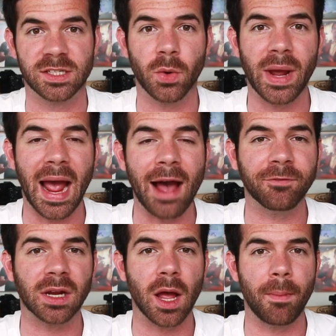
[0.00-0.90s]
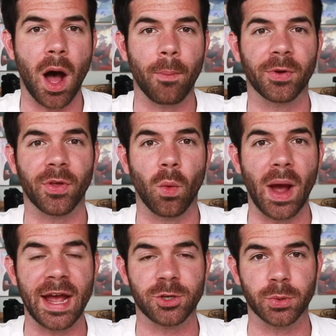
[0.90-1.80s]
So we have to come up with a
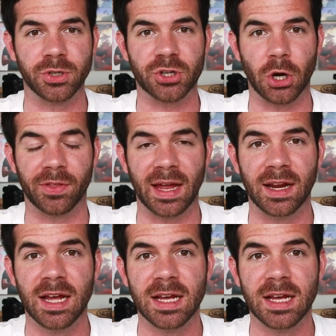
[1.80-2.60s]
way to ensure that